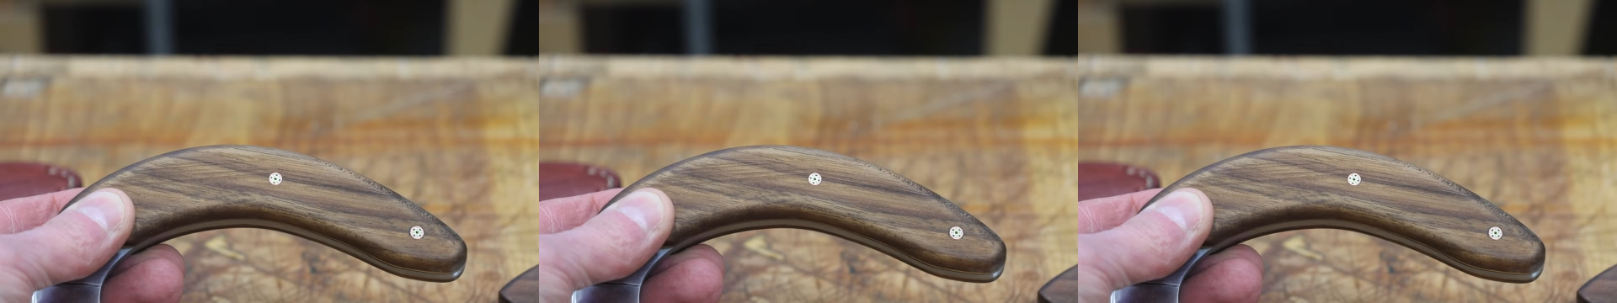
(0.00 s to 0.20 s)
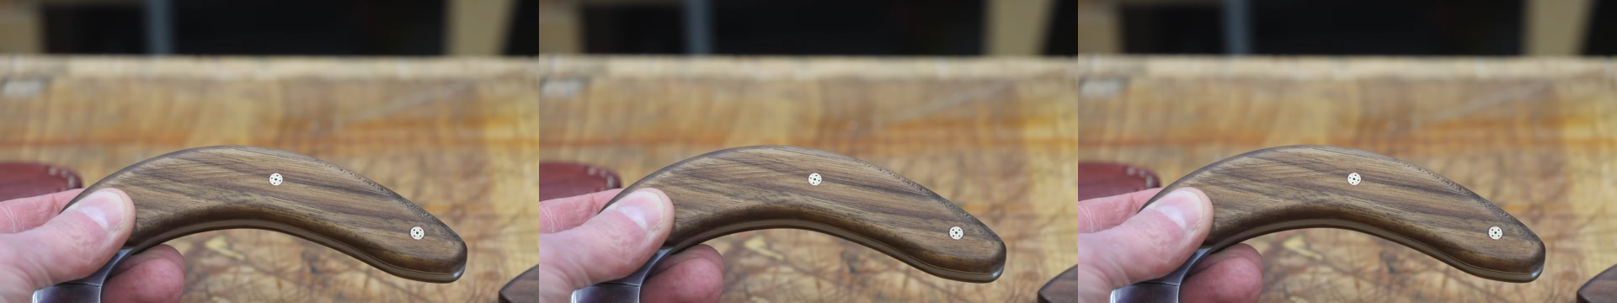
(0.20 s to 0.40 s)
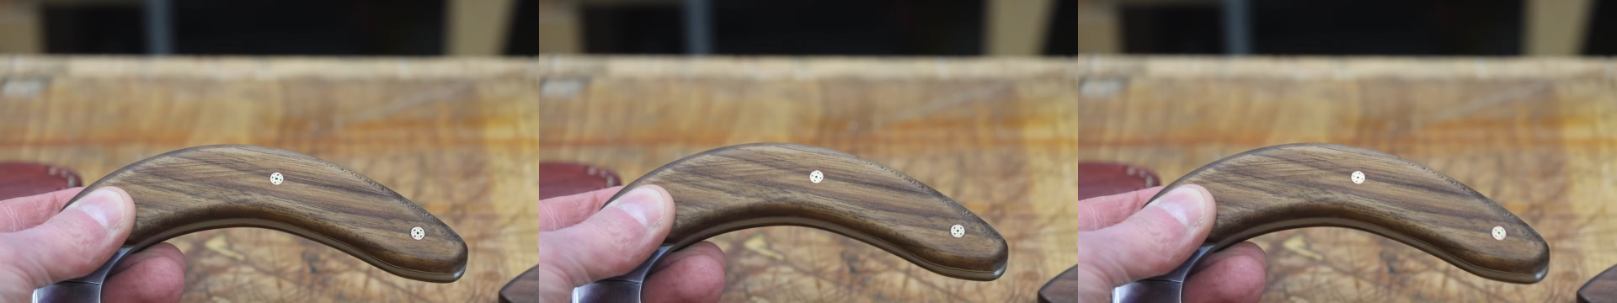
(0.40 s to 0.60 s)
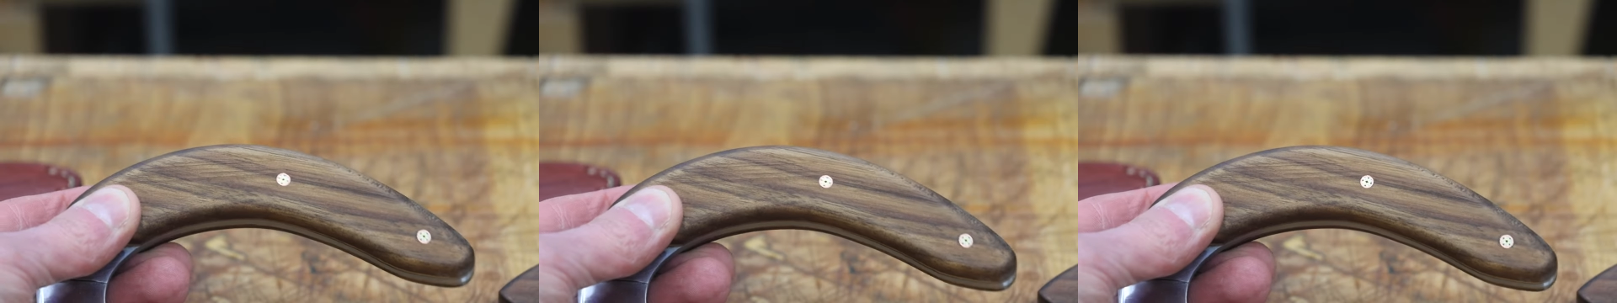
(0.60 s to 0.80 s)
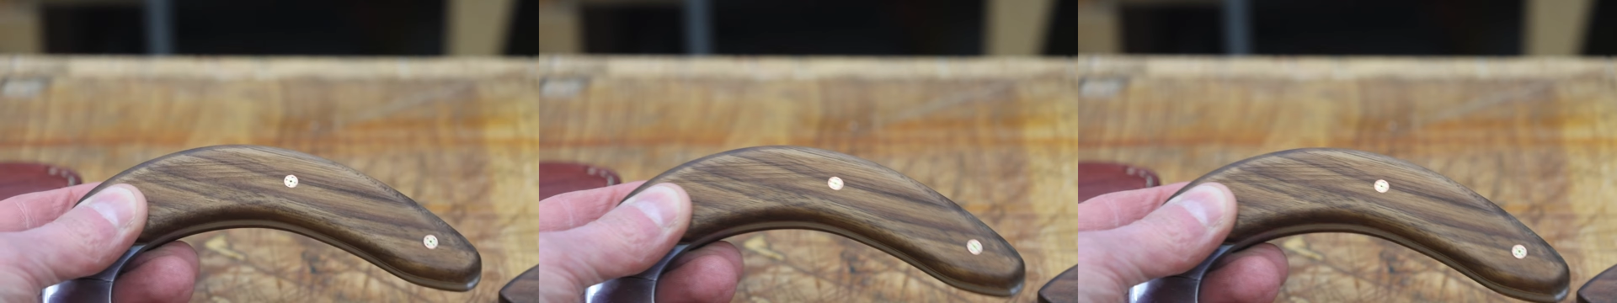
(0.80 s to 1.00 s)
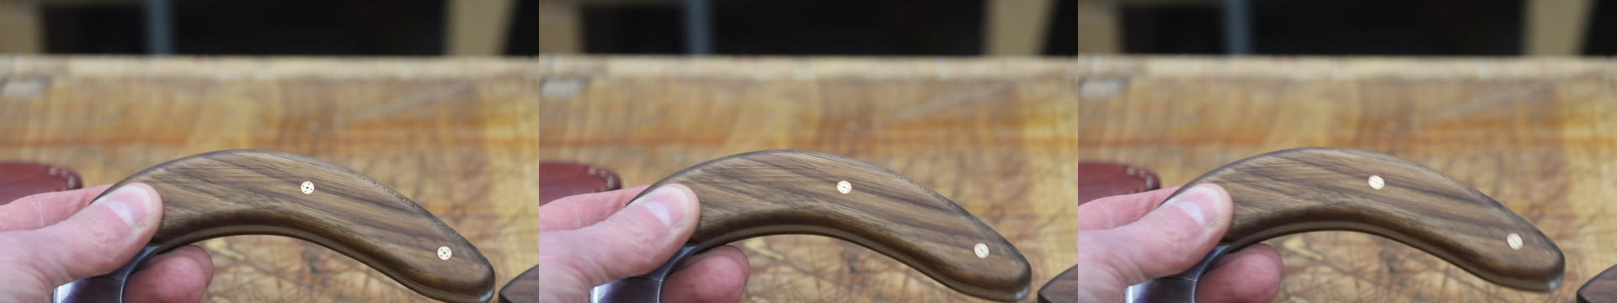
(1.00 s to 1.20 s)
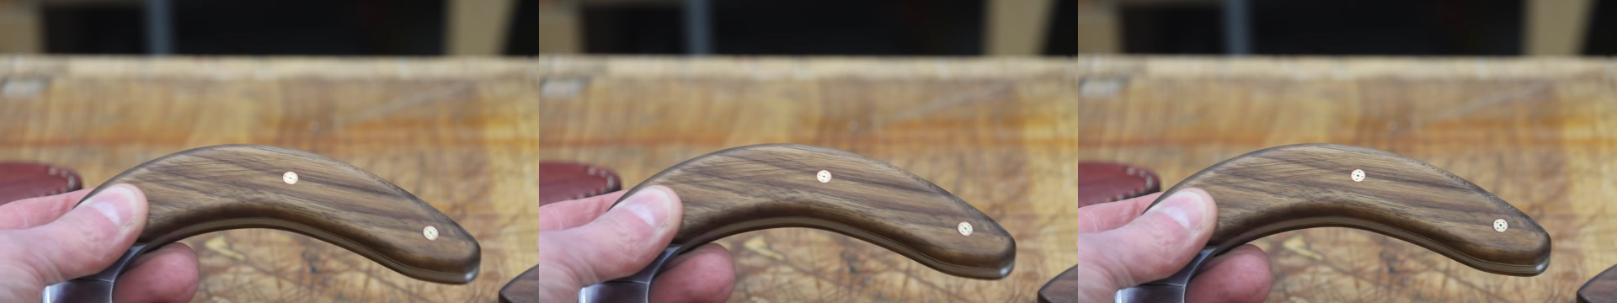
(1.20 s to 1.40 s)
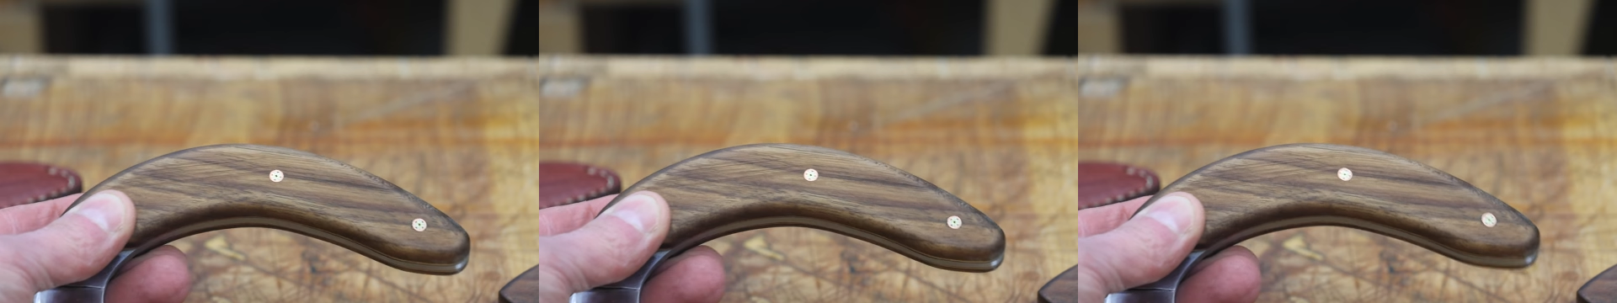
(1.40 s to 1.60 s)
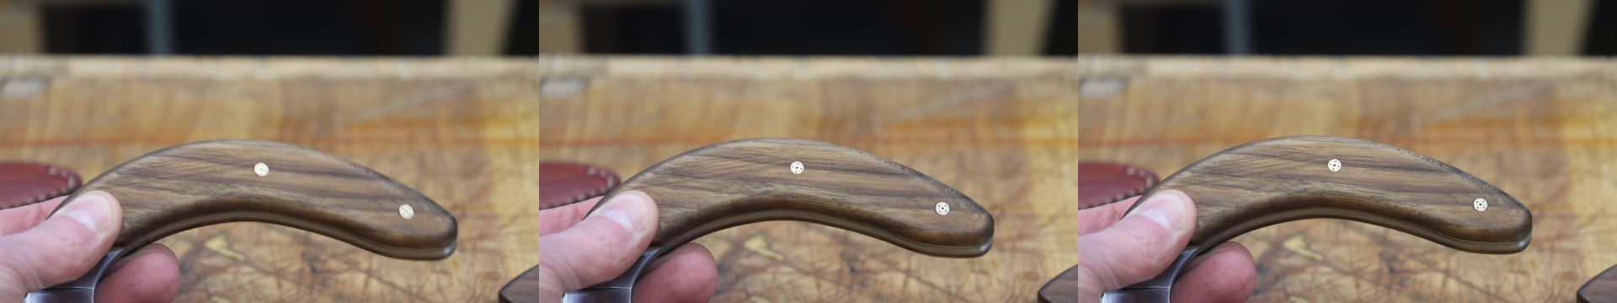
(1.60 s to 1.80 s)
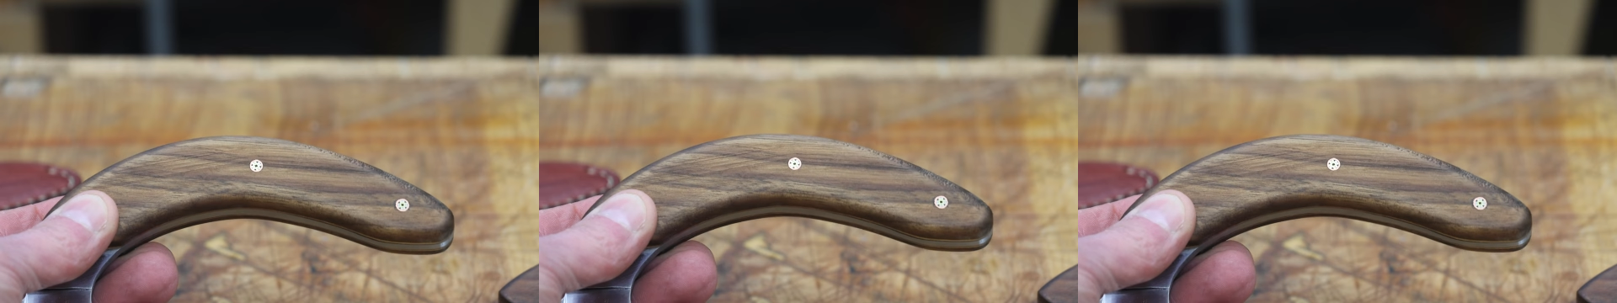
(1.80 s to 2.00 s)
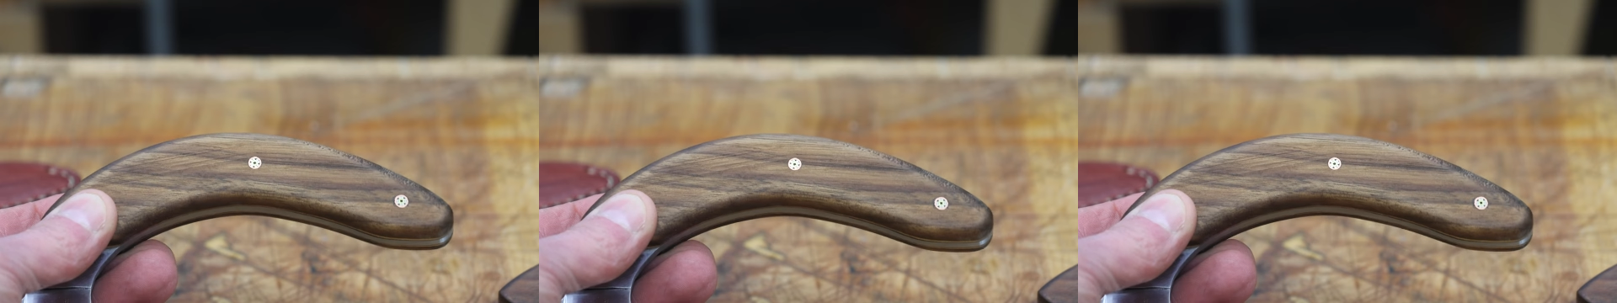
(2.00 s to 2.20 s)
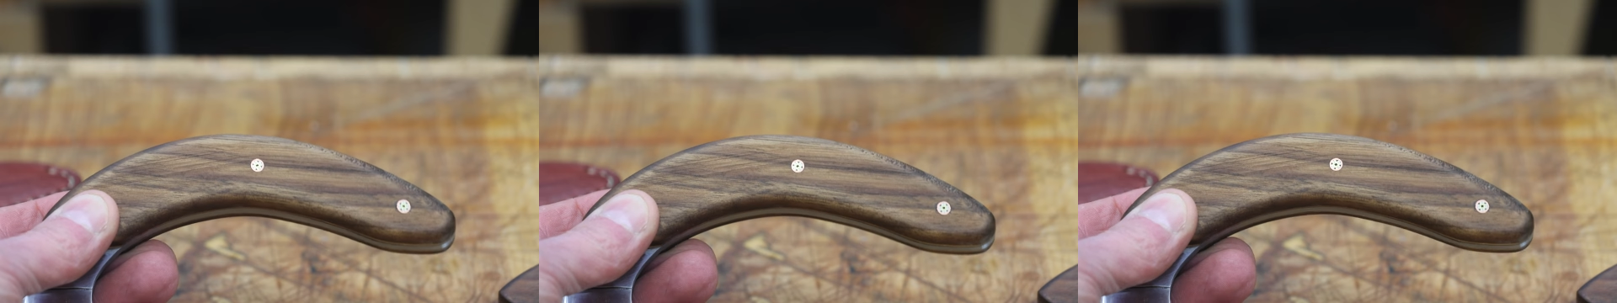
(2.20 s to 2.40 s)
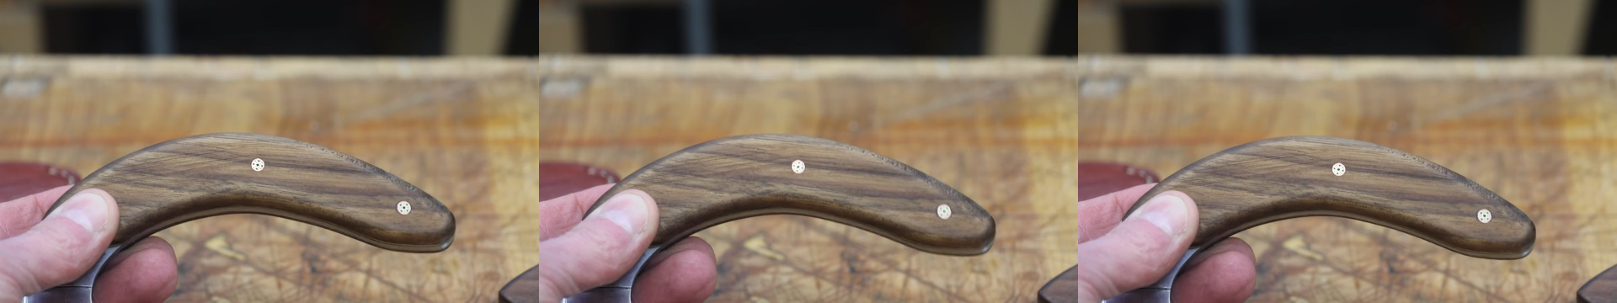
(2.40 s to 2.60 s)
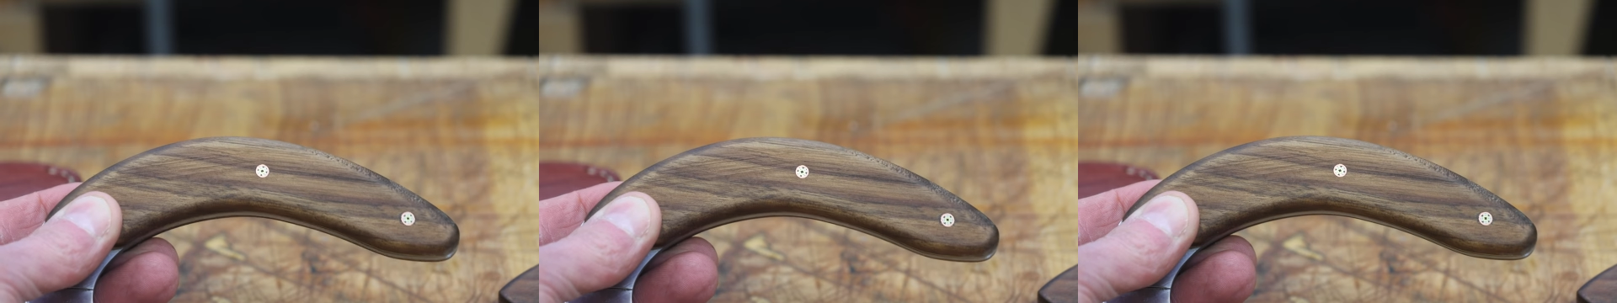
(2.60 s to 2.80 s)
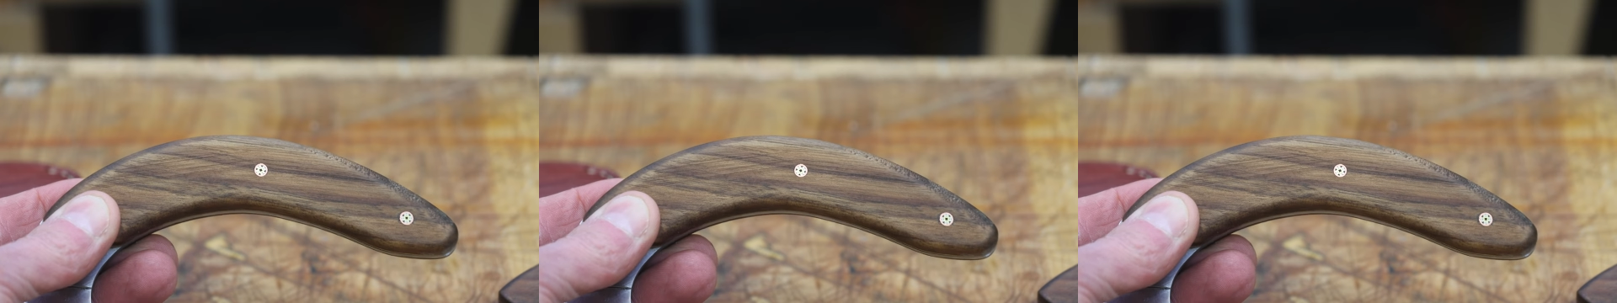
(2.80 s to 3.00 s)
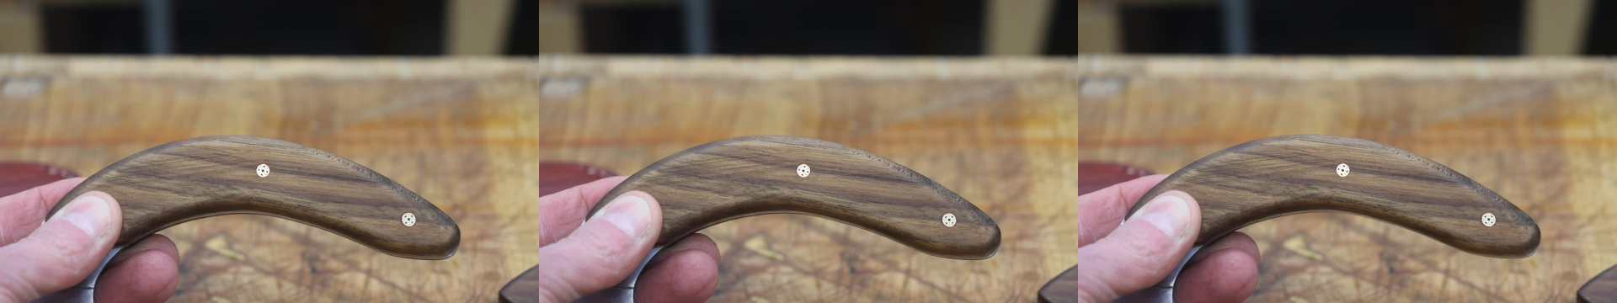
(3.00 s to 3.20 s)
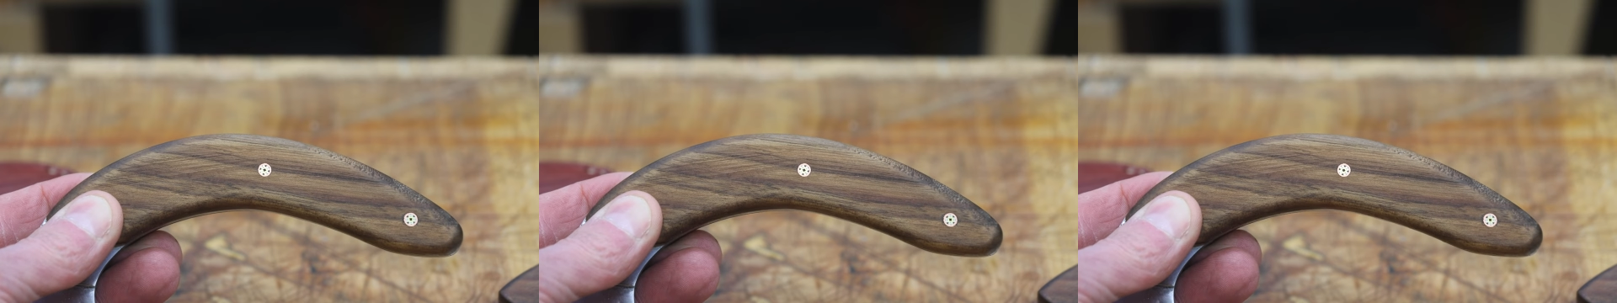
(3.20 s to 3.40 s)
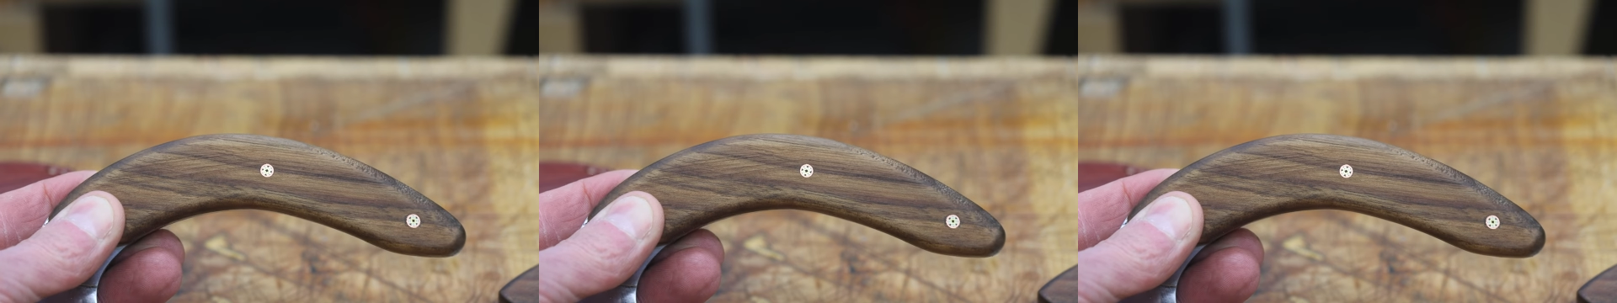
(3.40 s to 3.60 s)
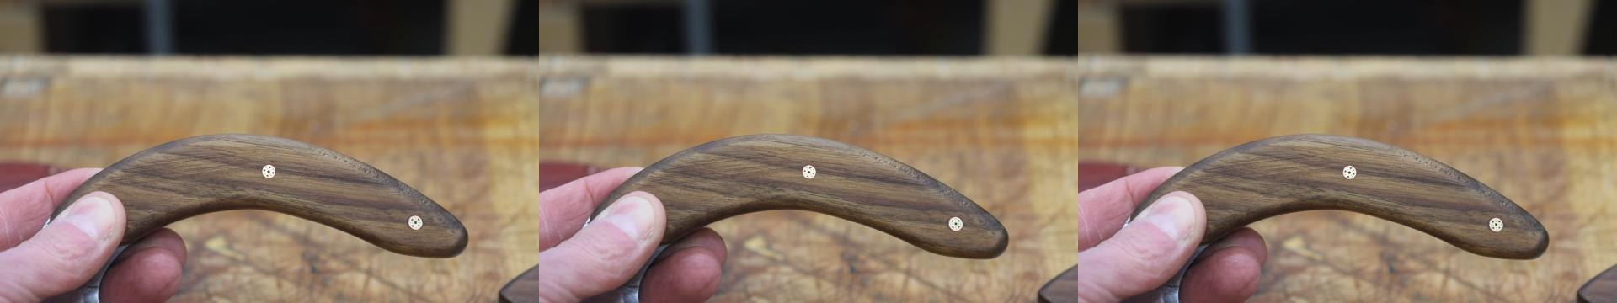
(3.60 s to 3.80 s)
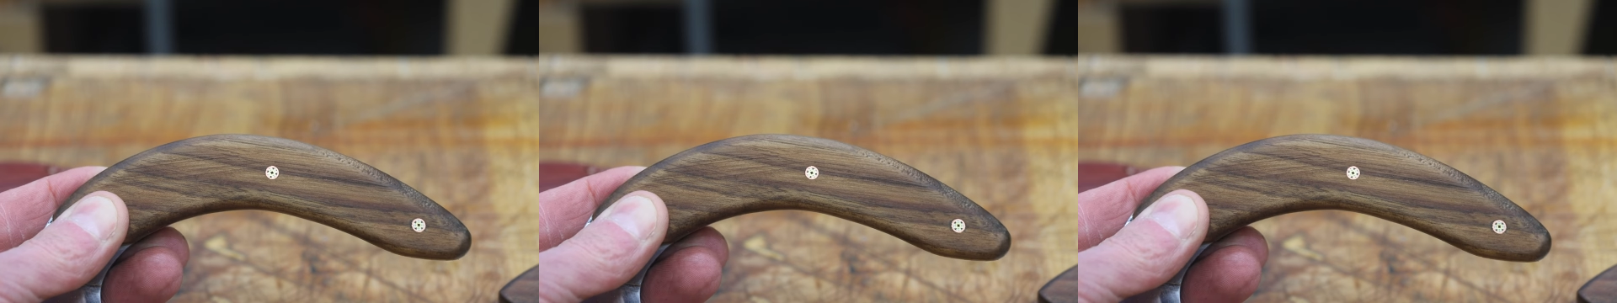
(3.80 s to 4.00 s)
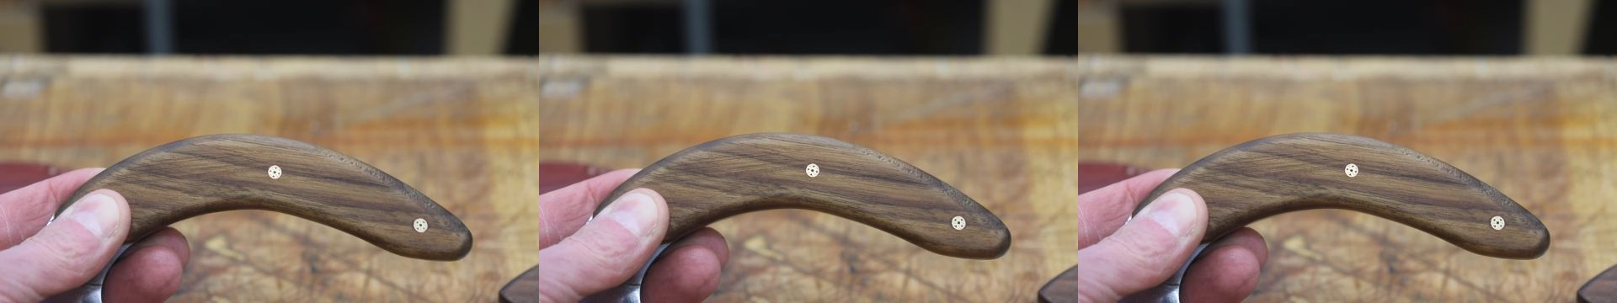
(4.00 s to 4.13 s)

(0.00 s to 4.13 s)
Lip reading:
No face is visible, so there are no lips to read.